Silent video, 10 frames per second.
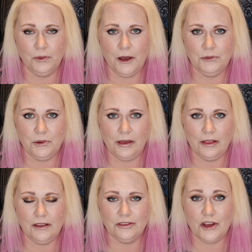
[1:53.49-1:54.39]
when I'm
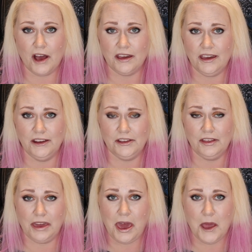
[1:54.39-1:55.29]
doing this talking into
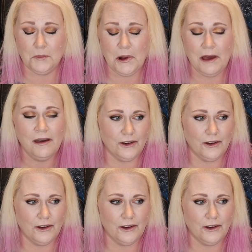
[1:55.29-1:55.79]
the camera.